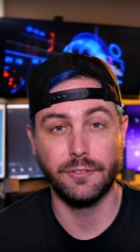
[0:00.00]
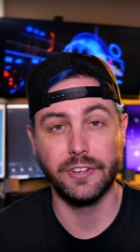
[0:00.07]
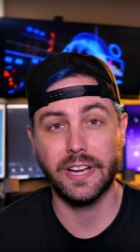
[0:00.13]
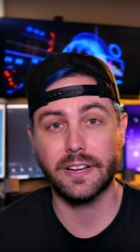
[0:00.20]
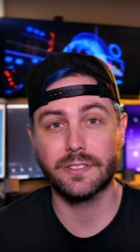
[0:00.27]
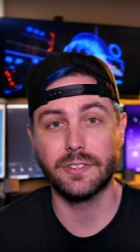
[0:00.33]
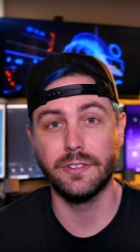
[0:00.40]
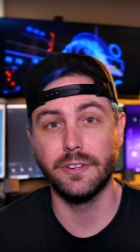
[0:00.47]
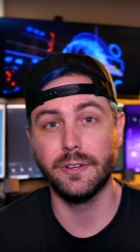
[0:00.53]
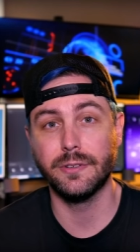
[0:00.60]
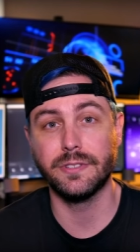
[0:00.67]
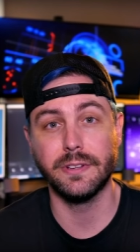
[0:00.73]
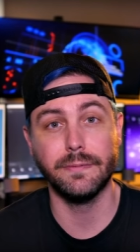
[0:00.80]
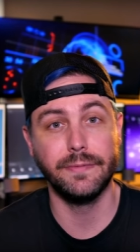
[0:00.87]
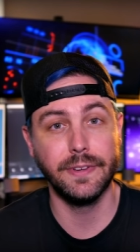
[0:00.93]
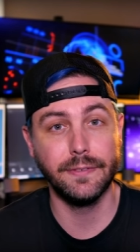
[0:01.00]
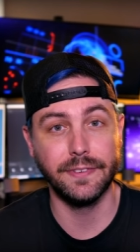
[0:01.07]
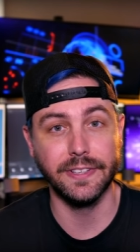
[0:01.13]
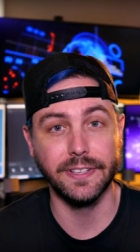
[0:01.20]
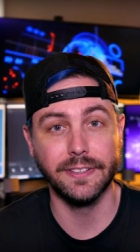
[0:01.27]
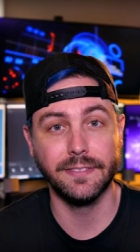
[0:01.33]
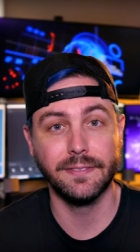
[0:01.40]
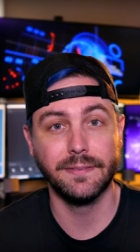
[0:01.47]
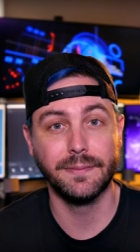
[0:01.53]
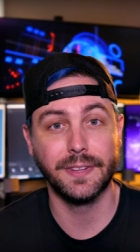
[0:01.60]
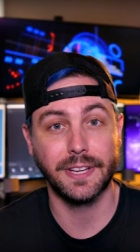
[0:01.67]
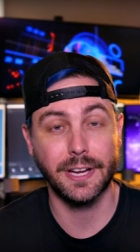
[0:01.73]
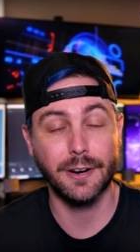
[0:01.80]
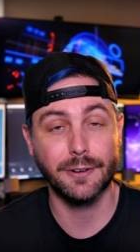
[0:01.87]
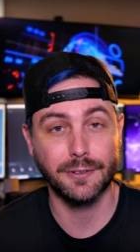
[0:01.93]
Jackson knows that Vivian,
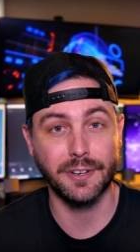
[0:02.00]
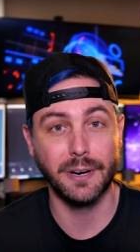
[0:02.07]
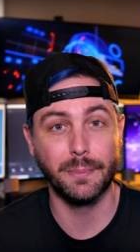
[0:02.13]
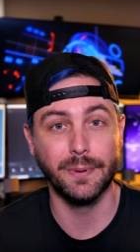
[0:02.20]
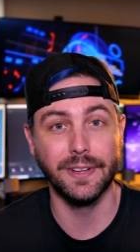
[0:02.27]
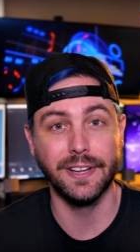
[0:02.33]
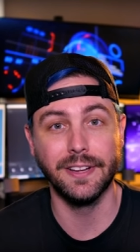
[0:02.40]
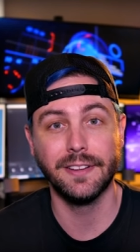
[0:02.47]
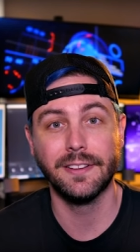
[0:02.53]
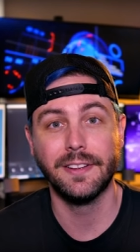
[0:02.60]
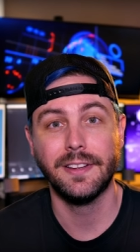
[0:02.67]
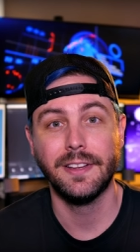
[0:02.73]
the character I play,